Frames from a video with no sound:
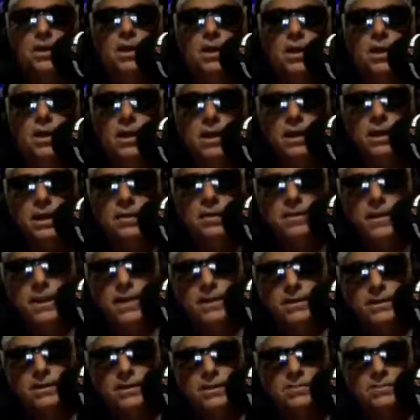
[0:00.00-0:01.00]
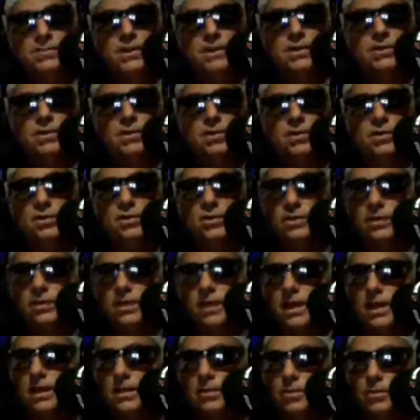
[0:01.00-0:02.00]
And I made this special little
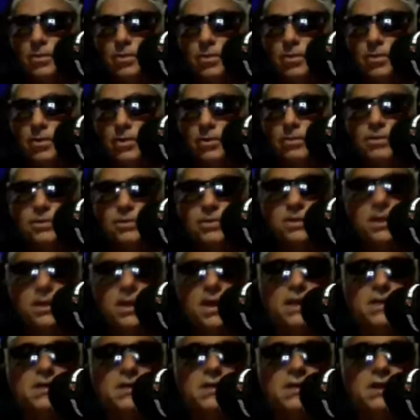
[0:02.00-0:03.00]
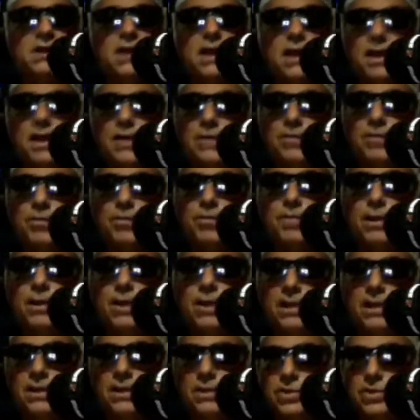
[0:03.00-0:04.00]
table that was actually out of a
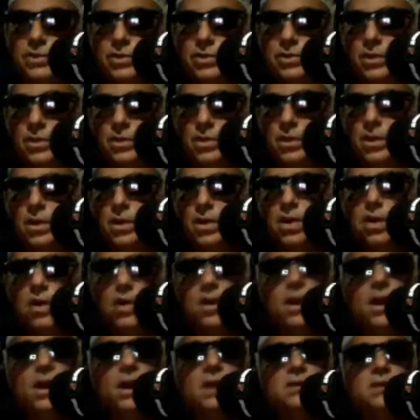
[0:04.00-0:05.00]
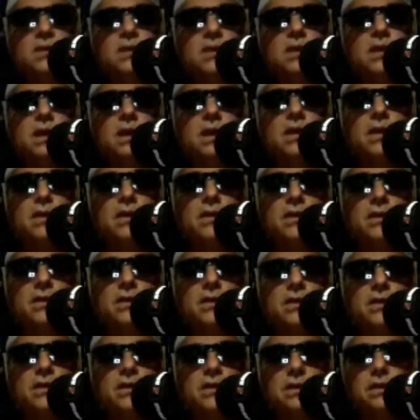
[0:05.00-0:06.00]
bench, or actually out of
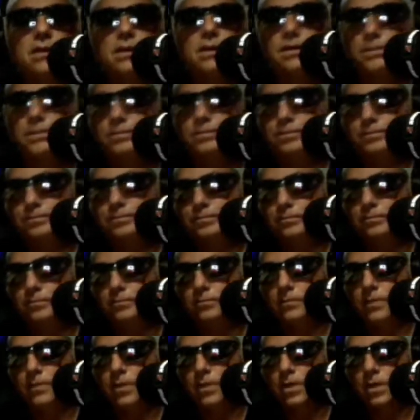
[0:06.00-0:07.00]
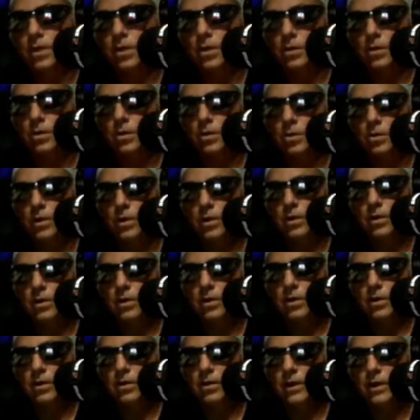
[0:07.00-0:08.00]
the, um, oh, what do you
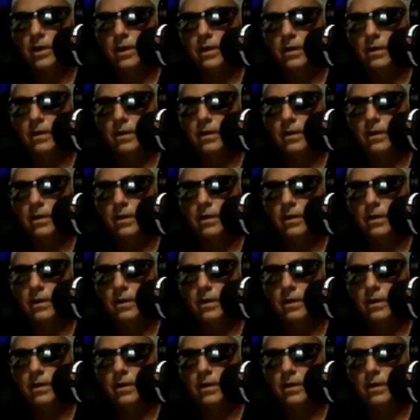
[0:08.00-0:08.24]
call that?